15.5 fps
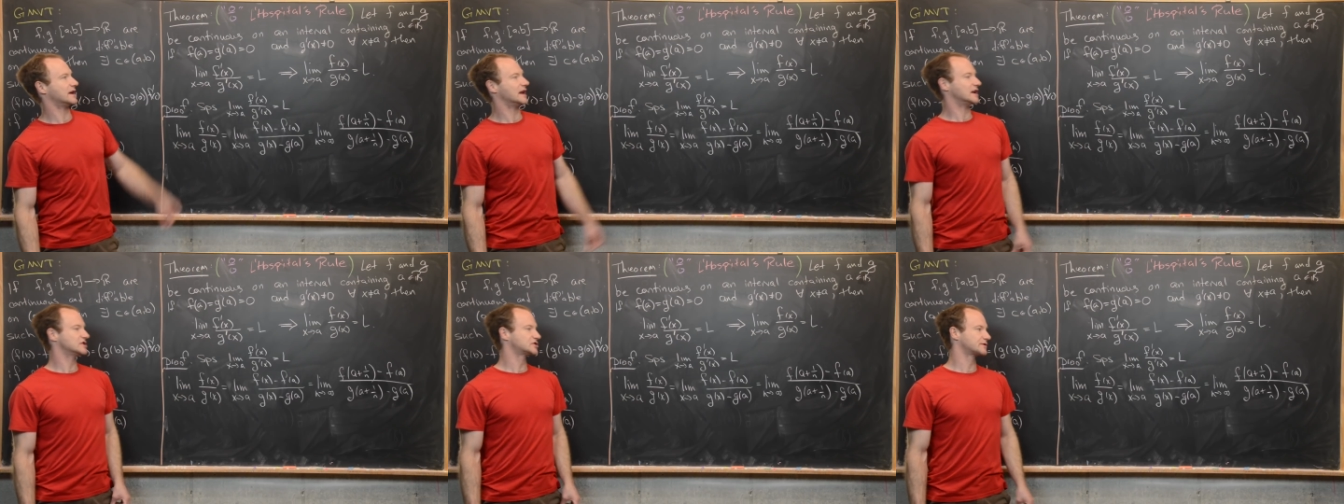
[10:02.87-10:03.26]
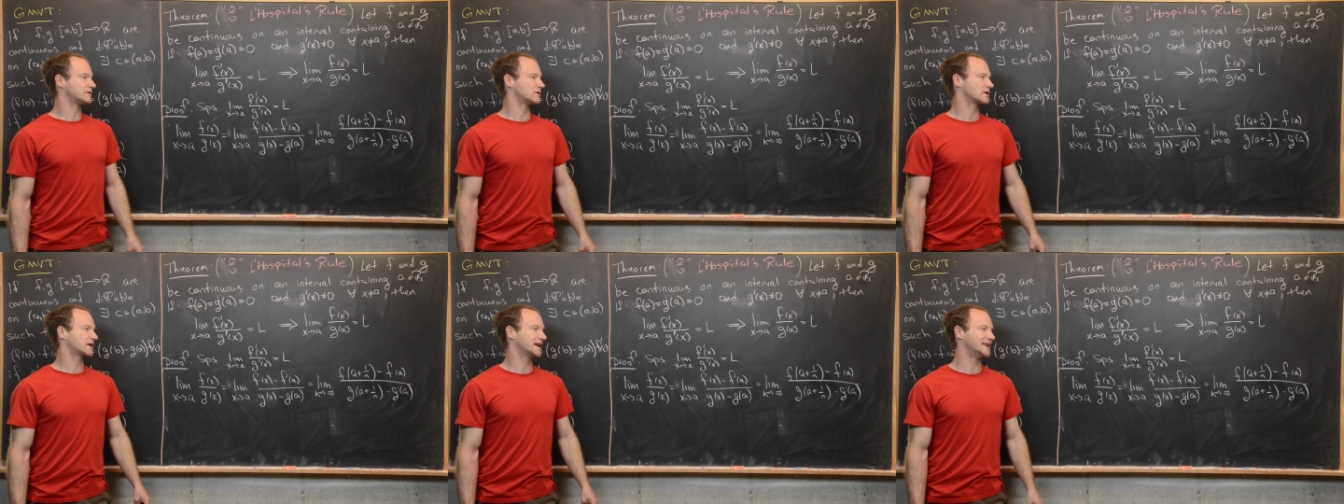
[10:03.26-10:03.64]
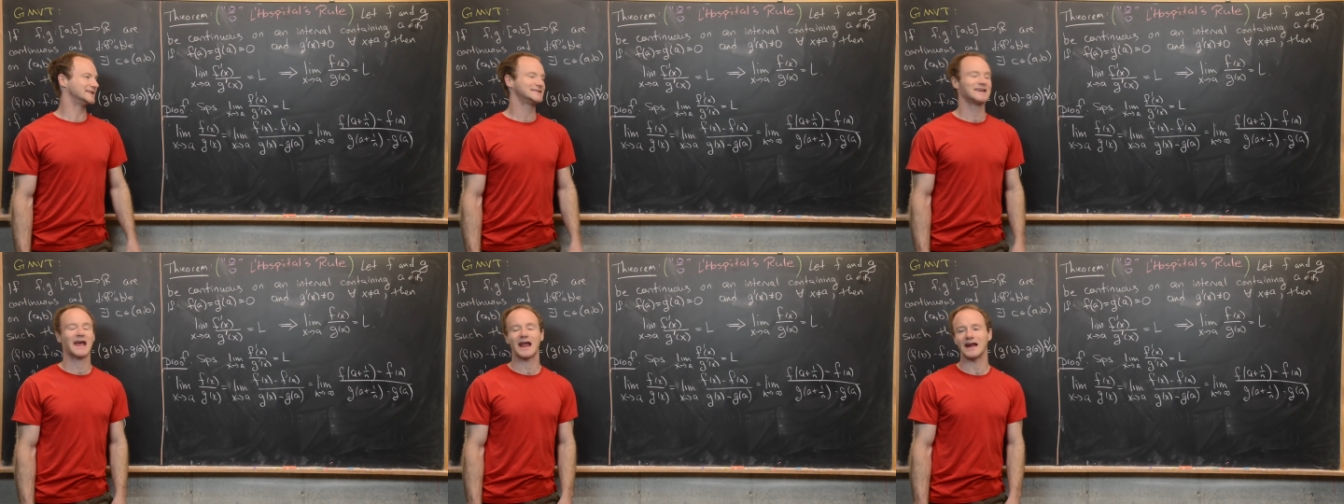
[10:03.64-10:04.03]
an interval
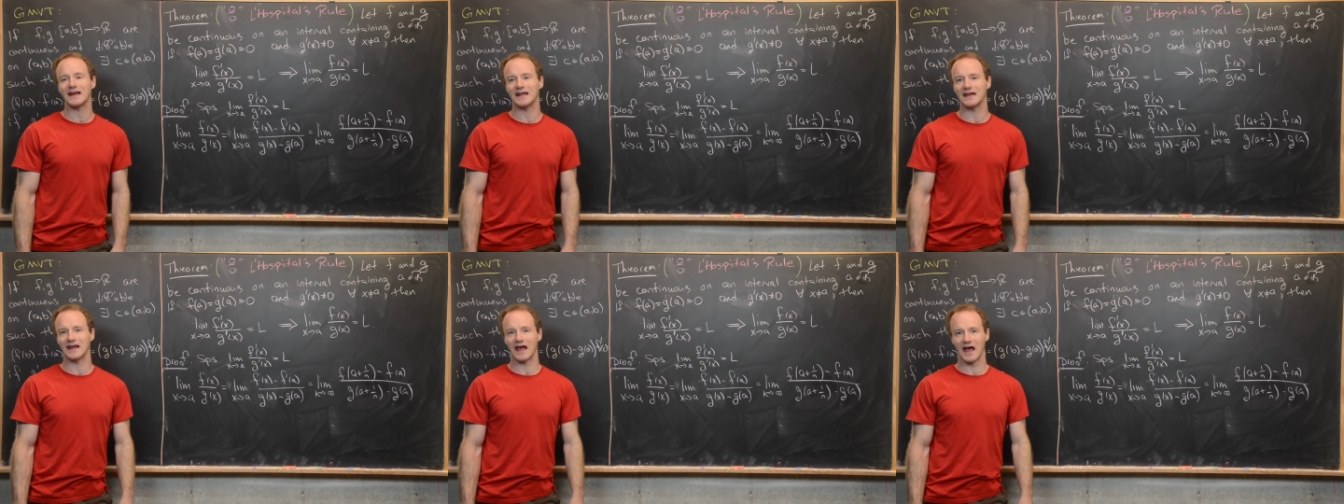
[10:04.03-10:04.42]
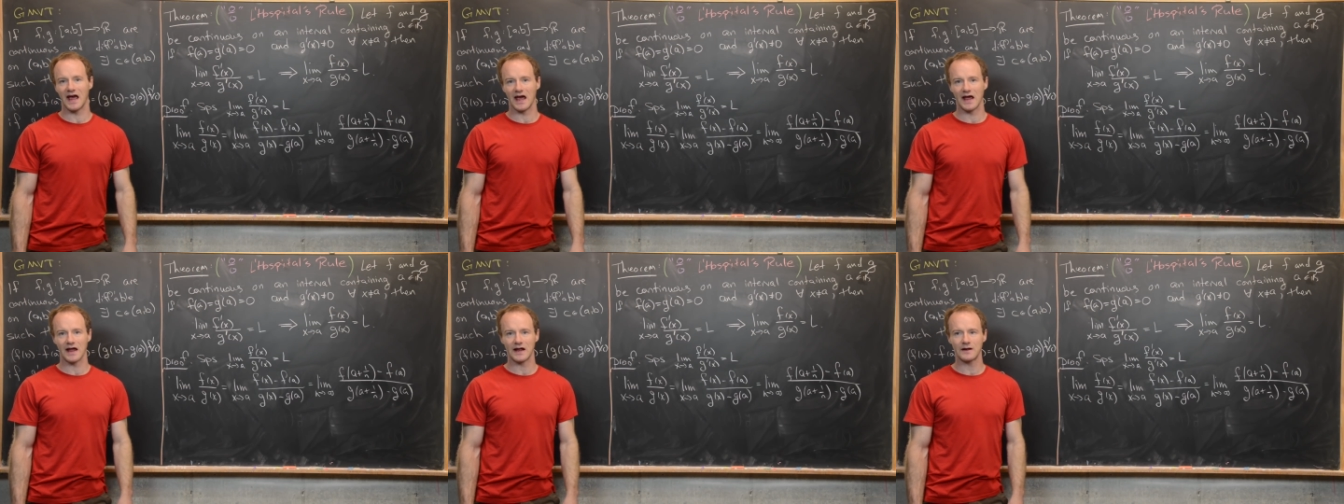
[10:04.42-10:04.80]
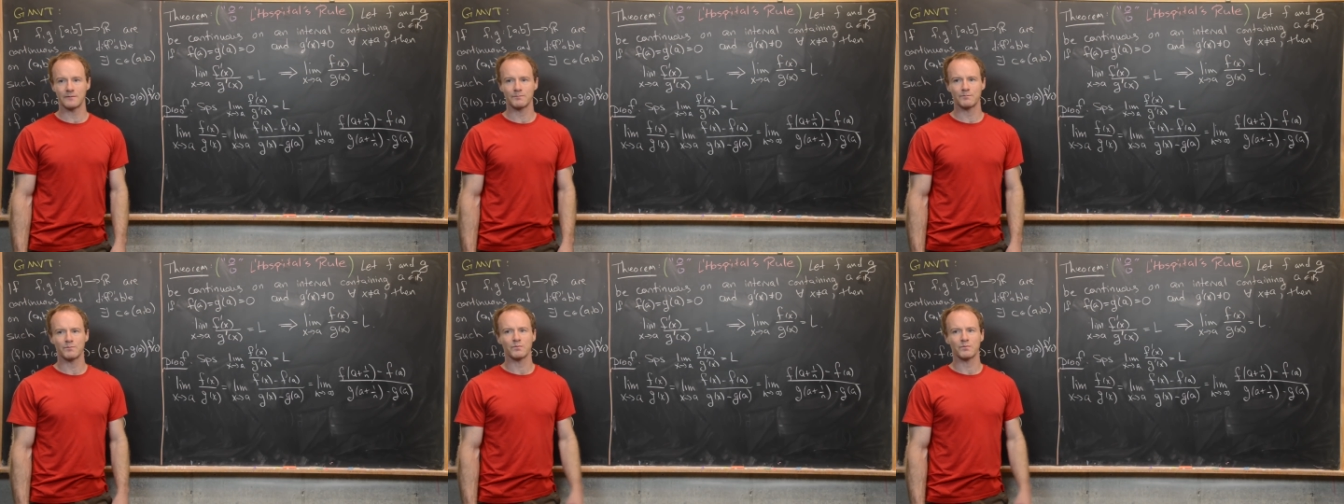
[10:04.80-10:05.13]
containing A.